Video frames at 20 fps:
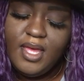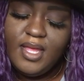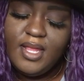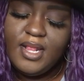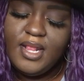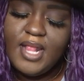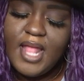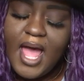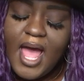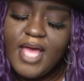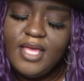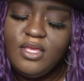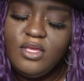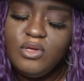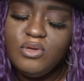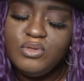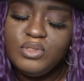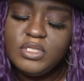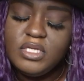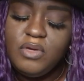Not
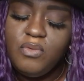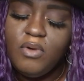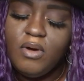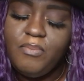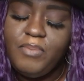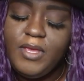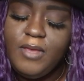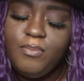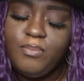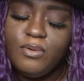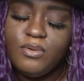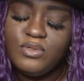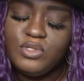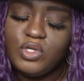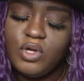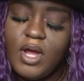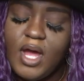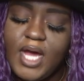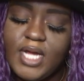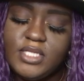usually what people
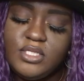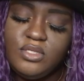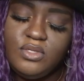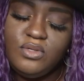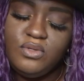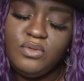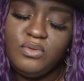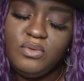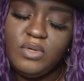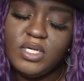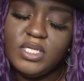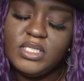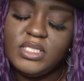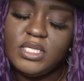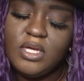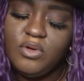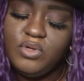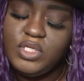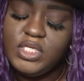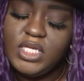try to
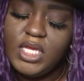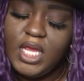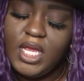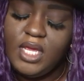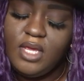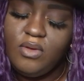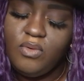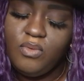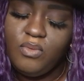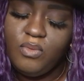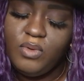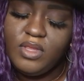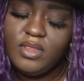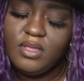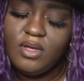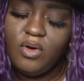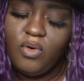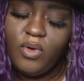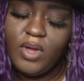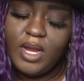associate
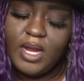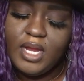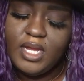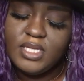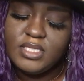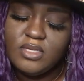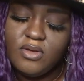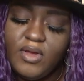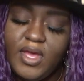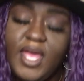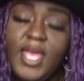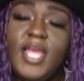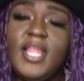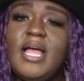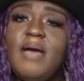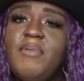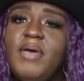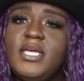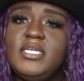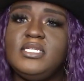with Aquarius, okay?
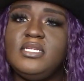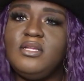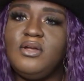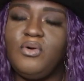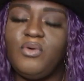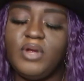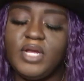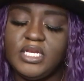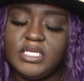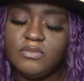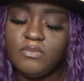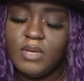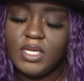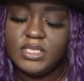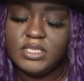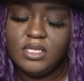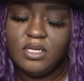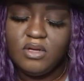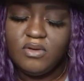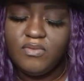And I'm actually an Aquarius
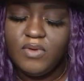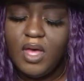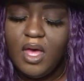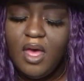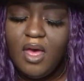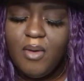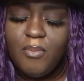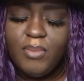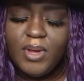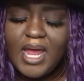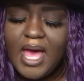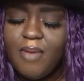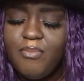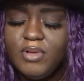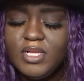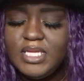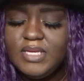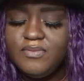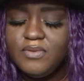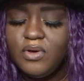myself, but I
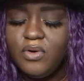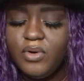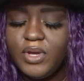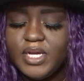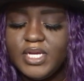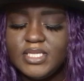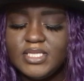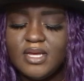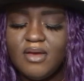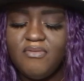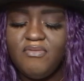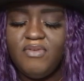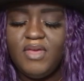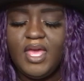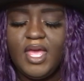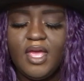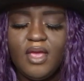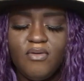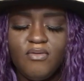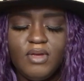believe Aquarius are
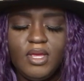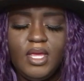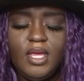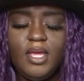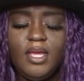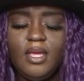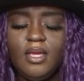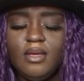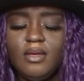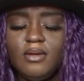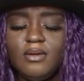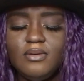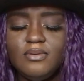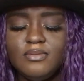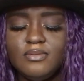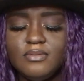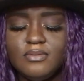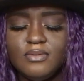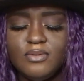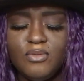very
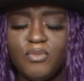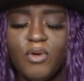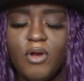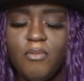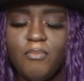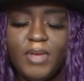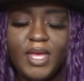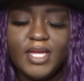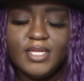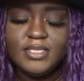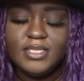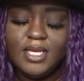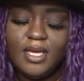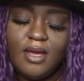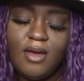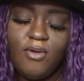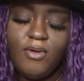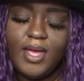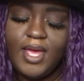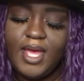
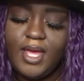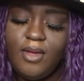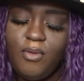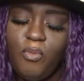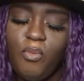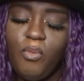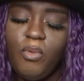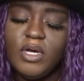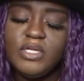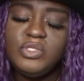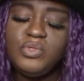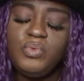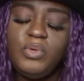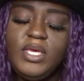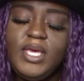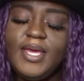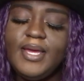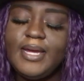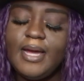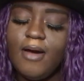romantic, okay? Once
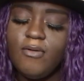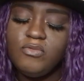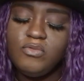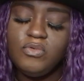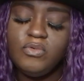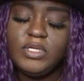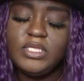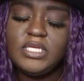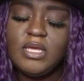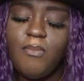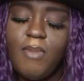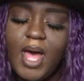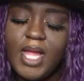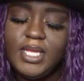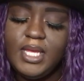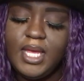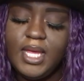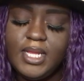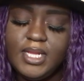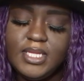we get comfortable with
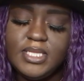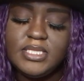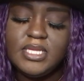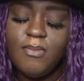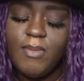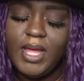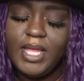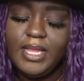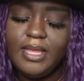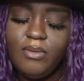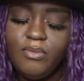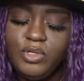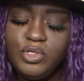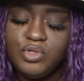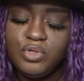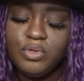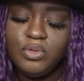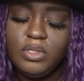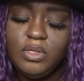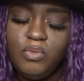somebody and it's somebody that we
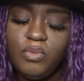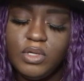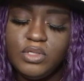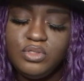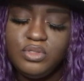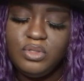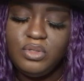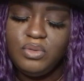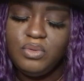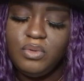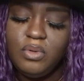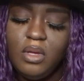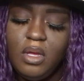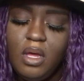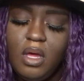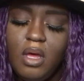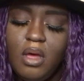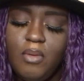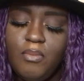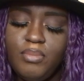truly want to
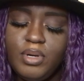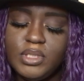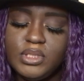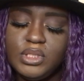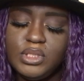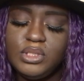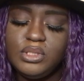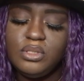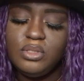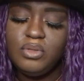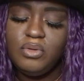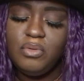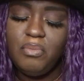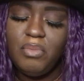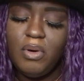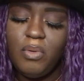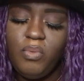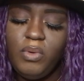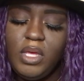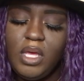pursue,
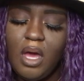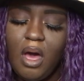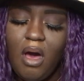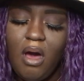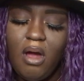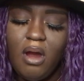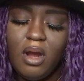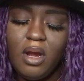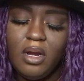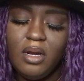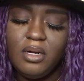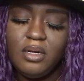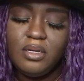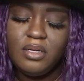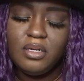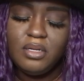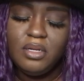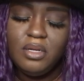but we aren't